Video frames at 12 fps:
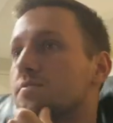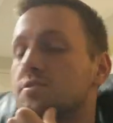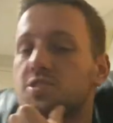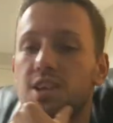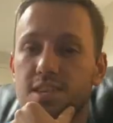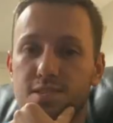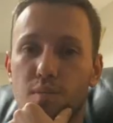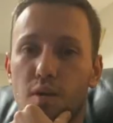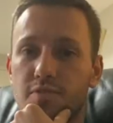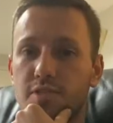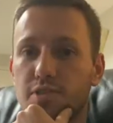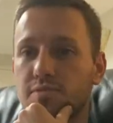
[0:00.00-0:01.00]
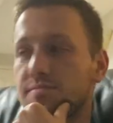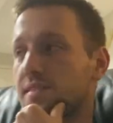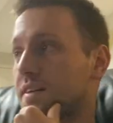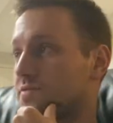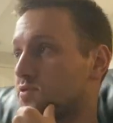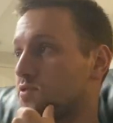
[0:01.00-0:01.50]
Shed a small tear
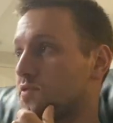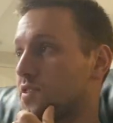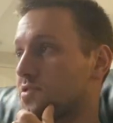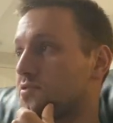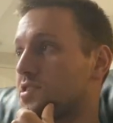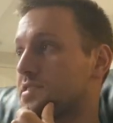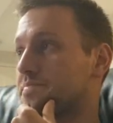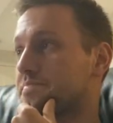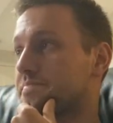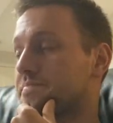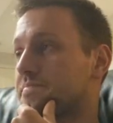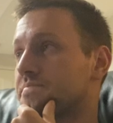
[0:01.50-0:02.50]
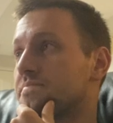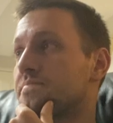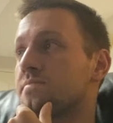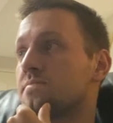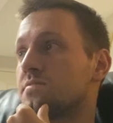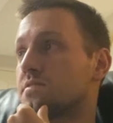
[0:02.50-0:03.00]
after the victory.
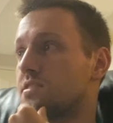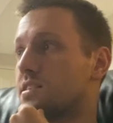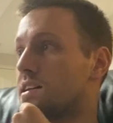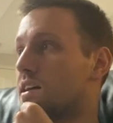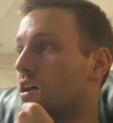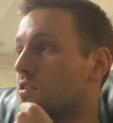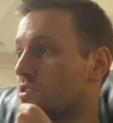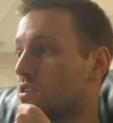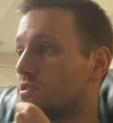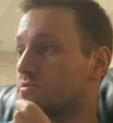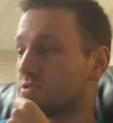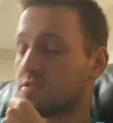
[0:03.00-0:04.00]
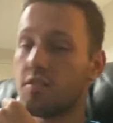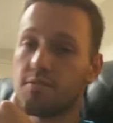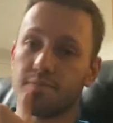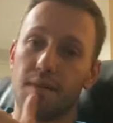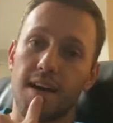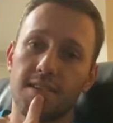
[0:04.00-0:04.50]
All in all, it was a
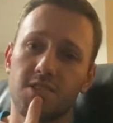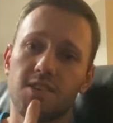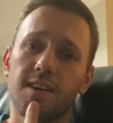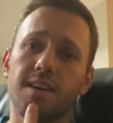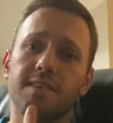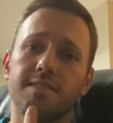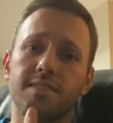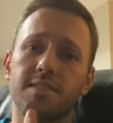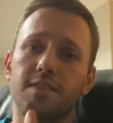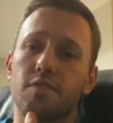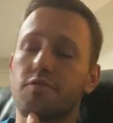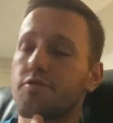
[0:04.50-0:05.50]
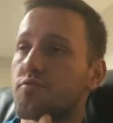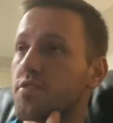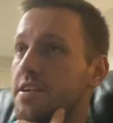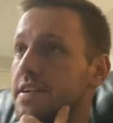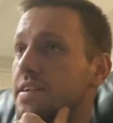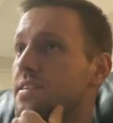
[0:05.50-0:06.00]
close match. Did go
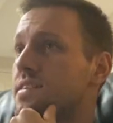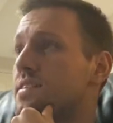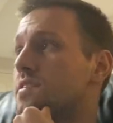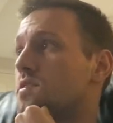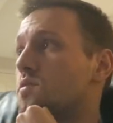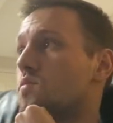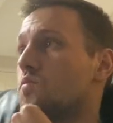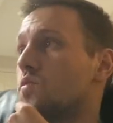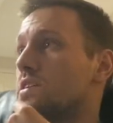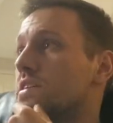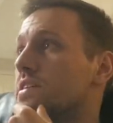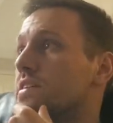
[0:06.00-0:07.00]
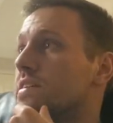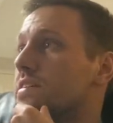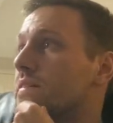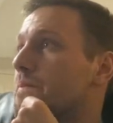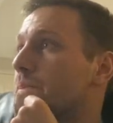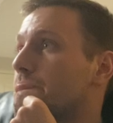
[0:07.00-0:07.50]
three.
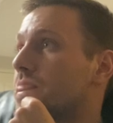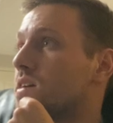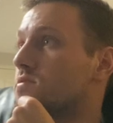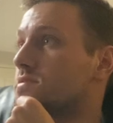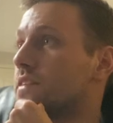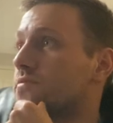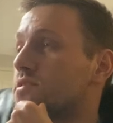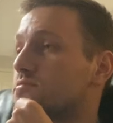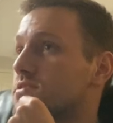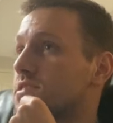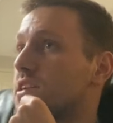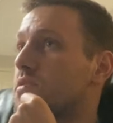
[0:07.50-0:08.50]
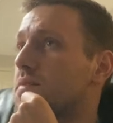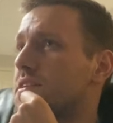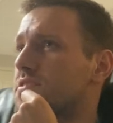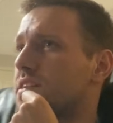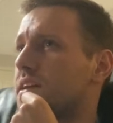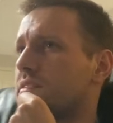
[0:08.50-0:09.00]
We, definitely was a nail
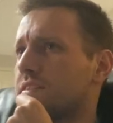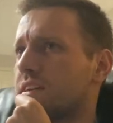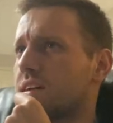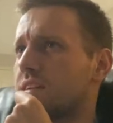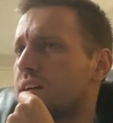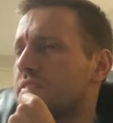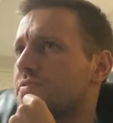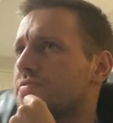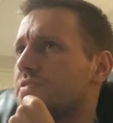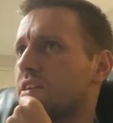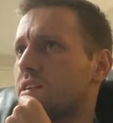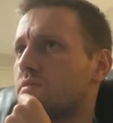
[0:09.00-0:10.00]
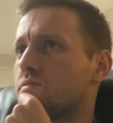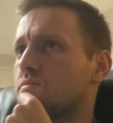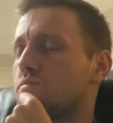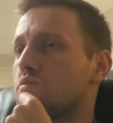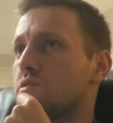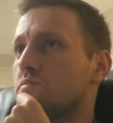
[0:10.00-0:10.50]
biter down to the end. I think
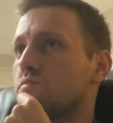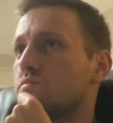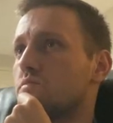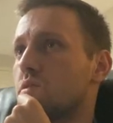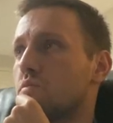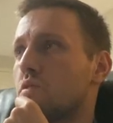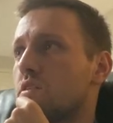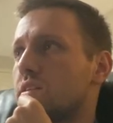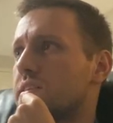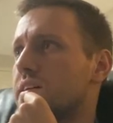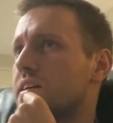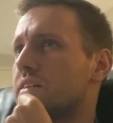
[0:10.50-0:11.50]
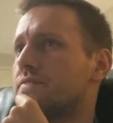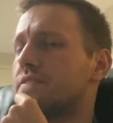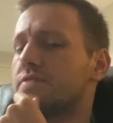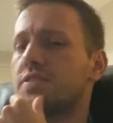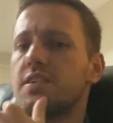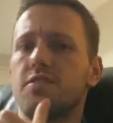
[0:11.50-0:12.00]
we won
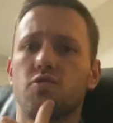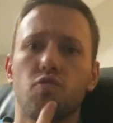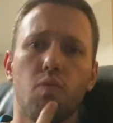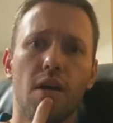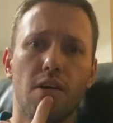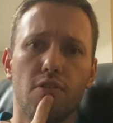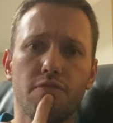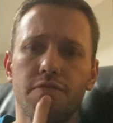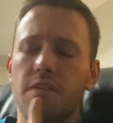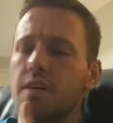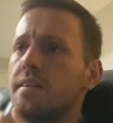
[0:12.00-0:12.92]
15-12